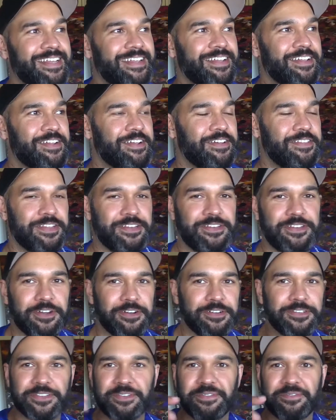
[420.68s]
The
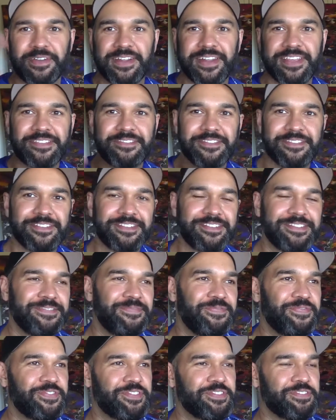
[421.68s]
dogs are running through
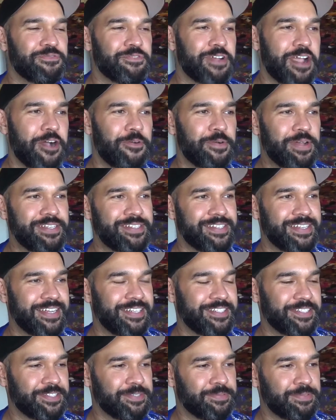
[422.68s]
railway
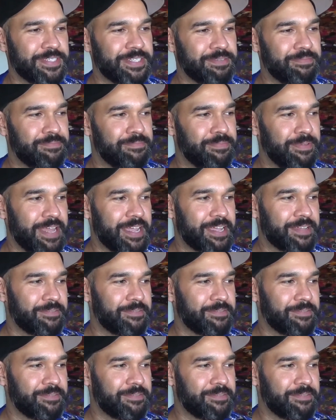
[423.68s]
stations where black